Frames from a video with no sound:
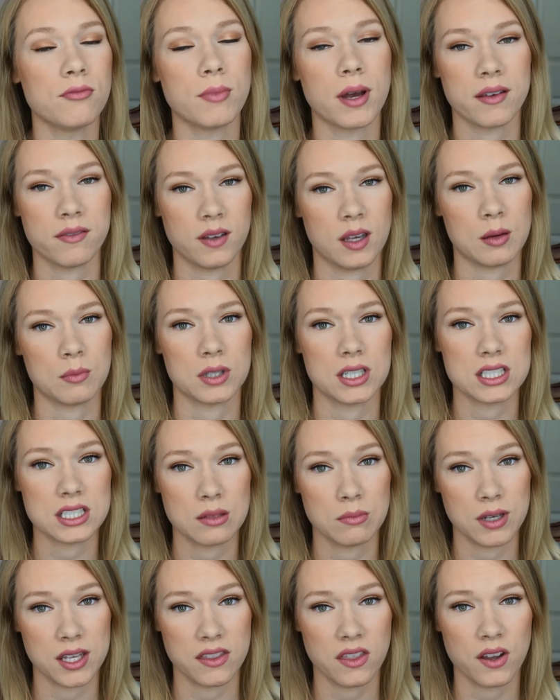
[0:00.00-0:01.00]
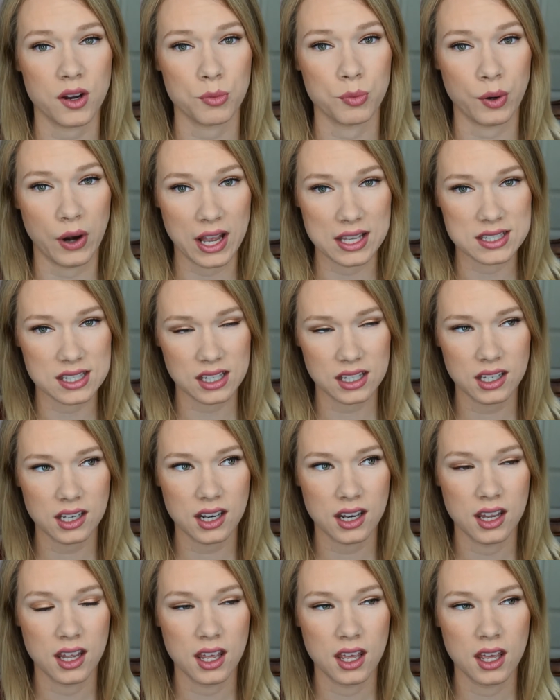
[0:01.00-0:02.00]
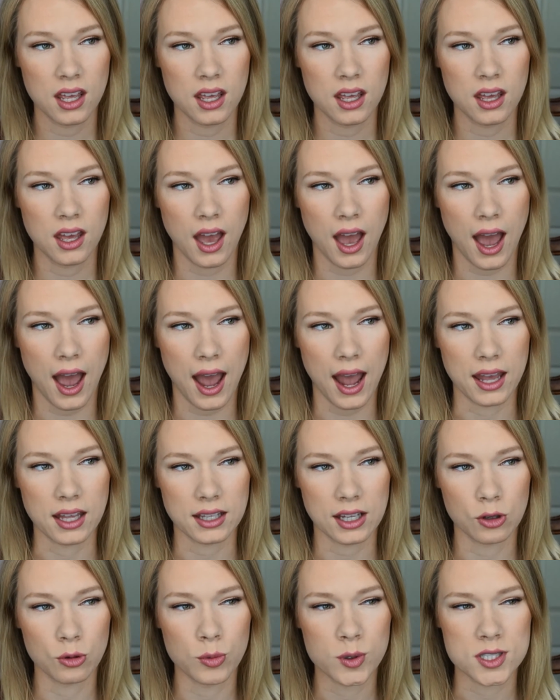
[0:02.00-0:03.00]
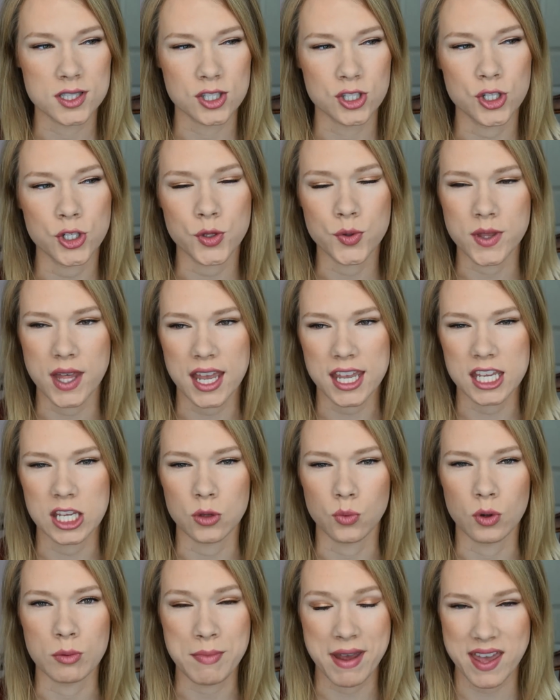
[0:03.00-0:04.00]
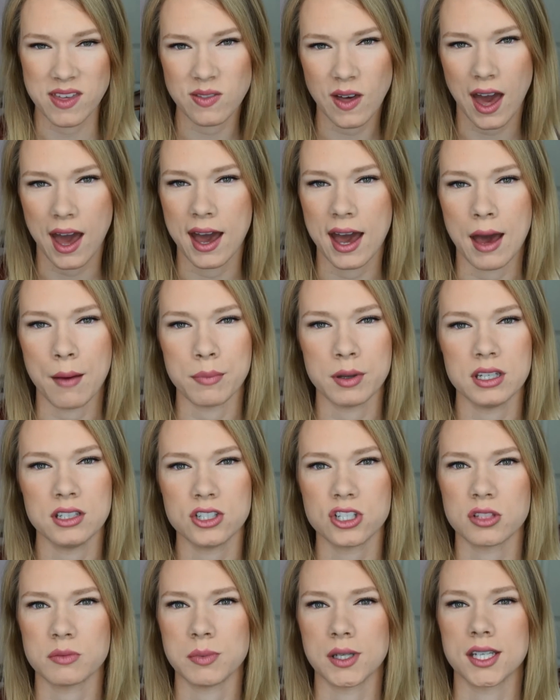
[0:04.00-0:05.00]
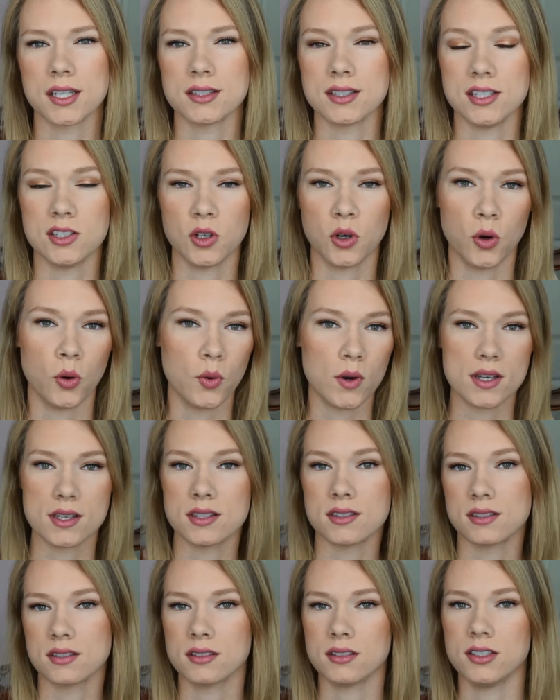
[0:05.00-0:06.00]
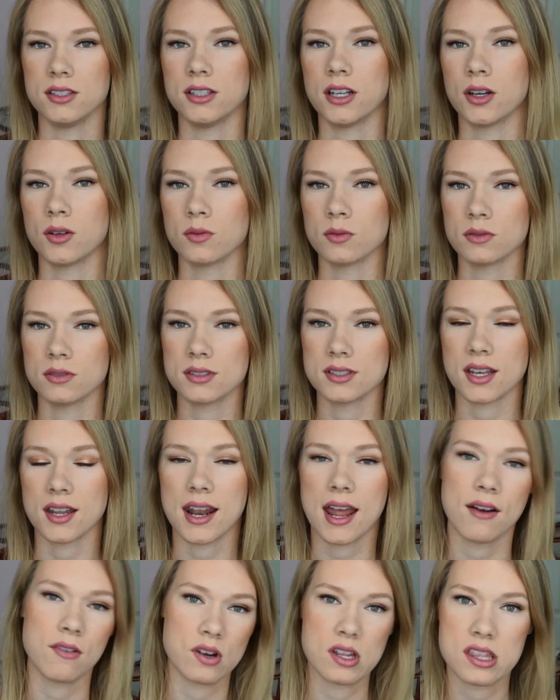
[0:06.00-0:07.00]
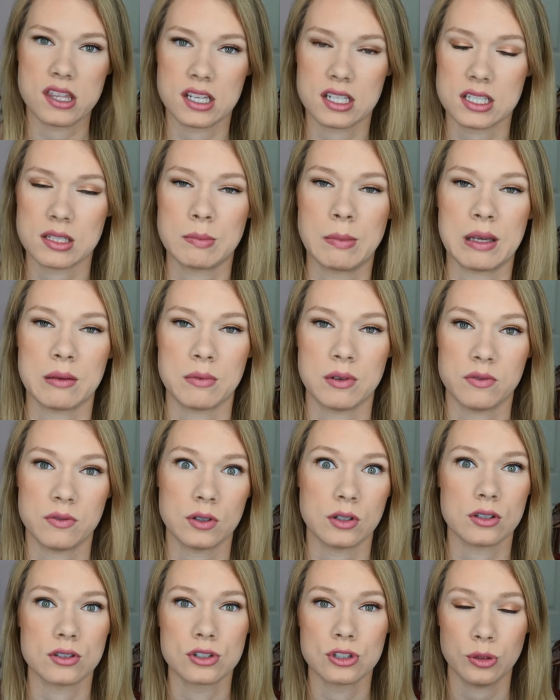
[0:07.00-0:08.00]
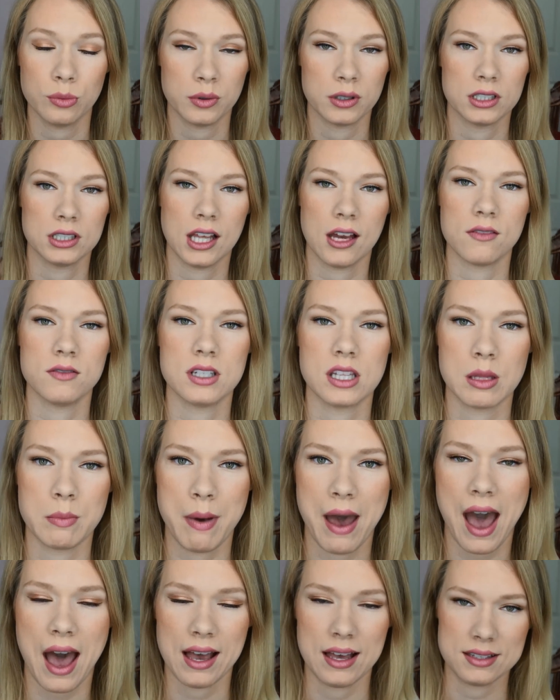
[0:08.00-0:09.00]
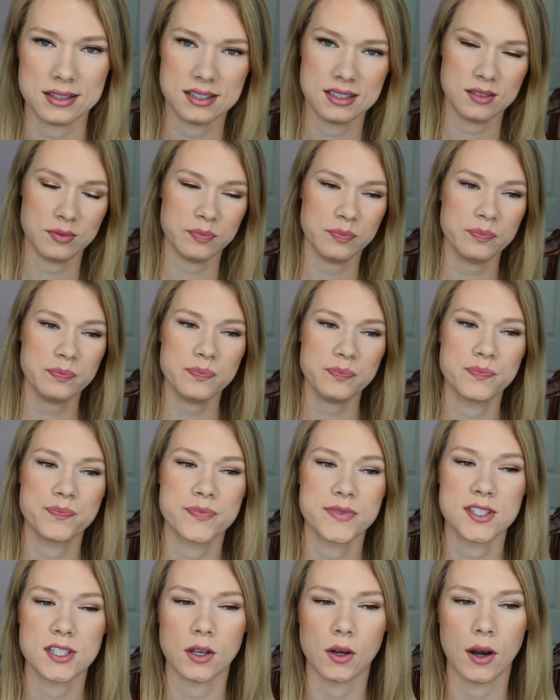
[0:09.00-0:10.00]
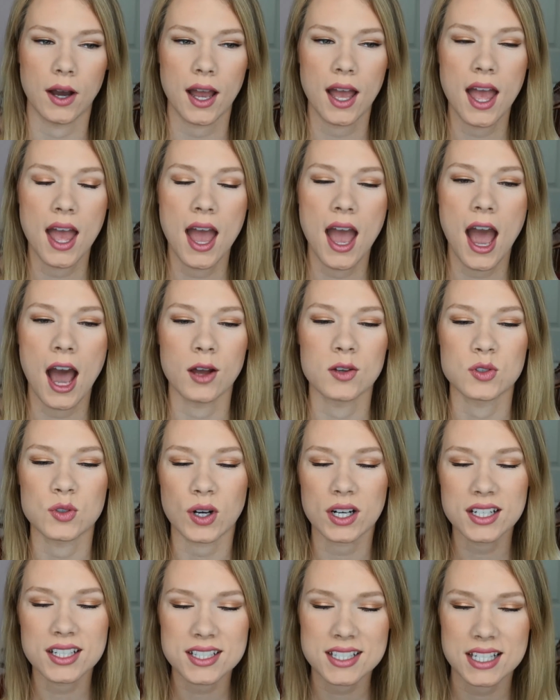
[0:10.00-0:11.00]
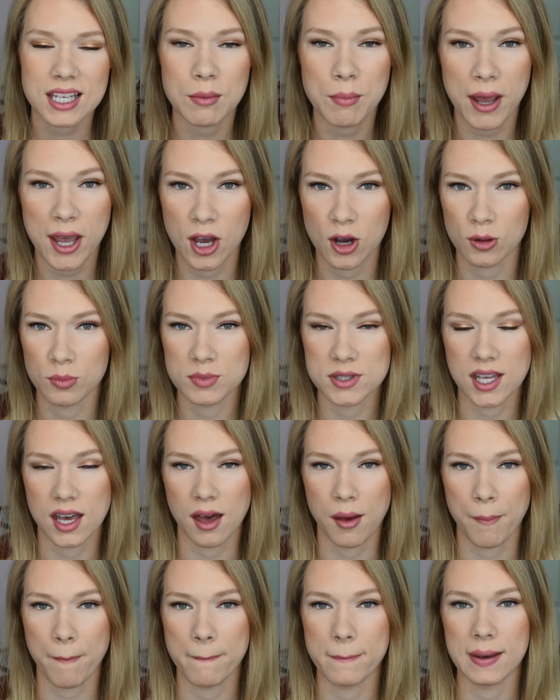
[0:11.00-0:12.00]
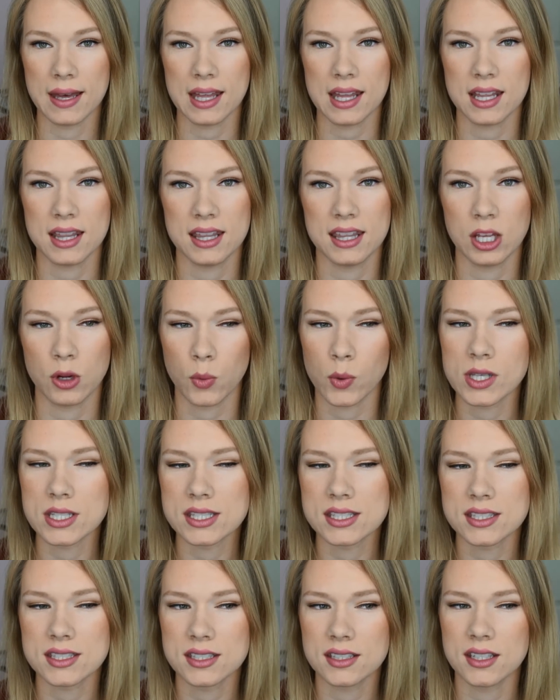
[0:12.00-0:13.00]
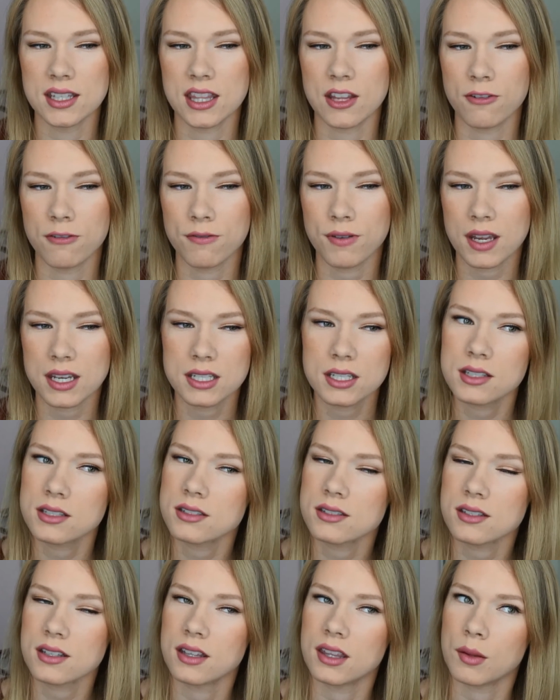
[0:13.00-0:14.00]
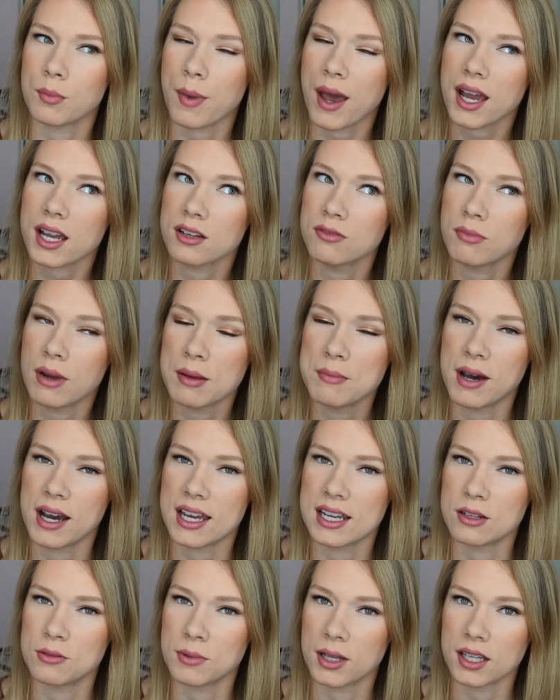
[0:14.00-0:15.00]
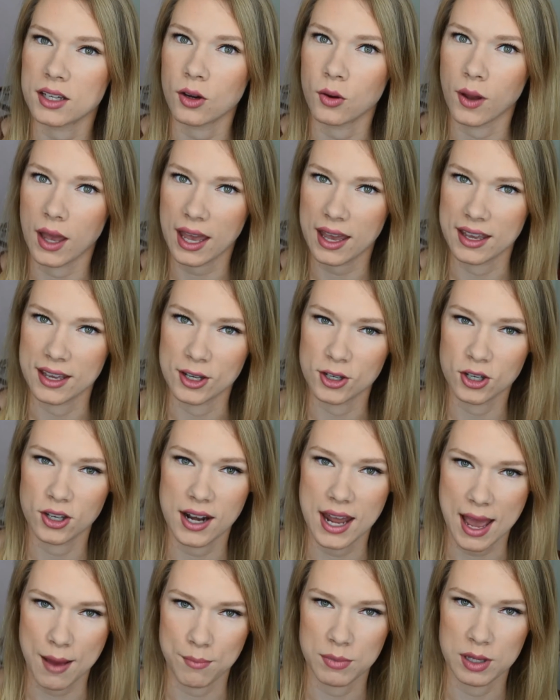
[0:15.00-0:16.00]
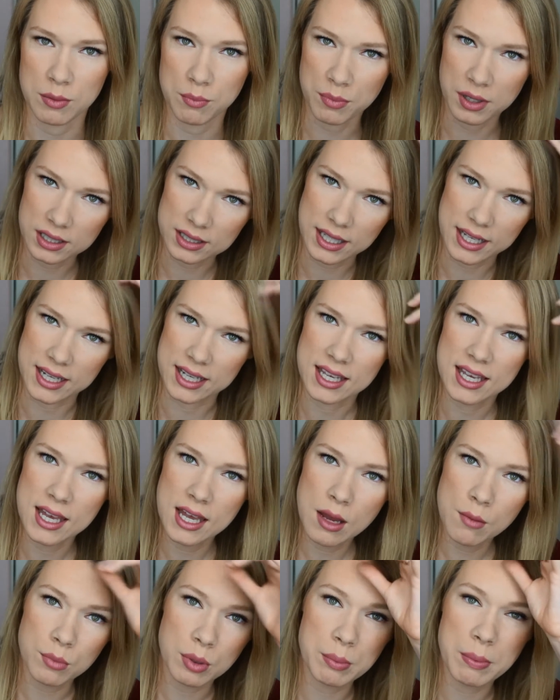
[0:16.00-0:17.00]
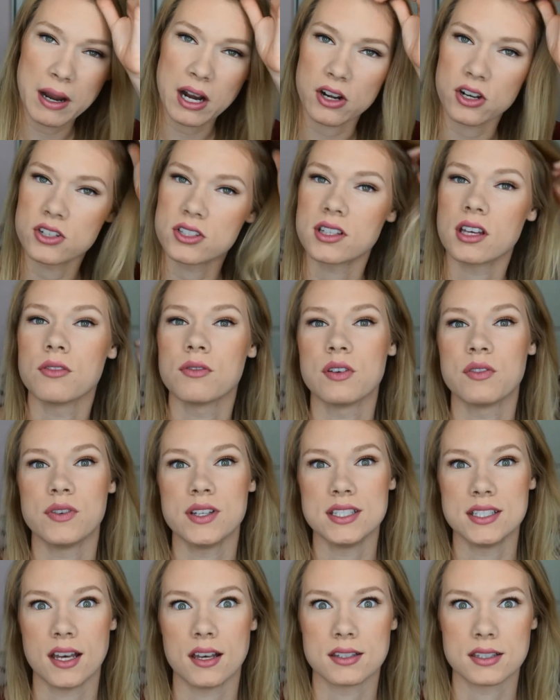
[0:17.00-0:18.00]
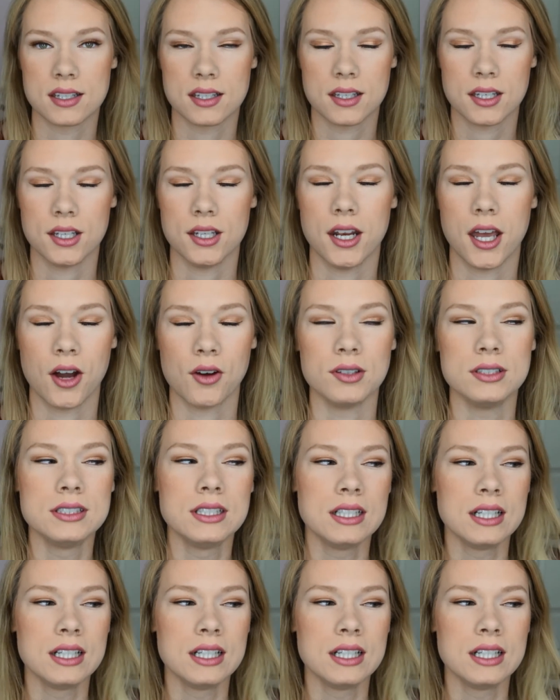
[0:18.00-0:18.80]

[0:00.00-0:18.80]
my family to be there present, I almost knew that he would make that happen, just because he's always, you know, done everything to make me feel super loved in the past. So I was trying not to get my hopes up, but there was in the back of my mind, I'm like, okay, it could happen, but like prepare yourself if it doesn't, you know.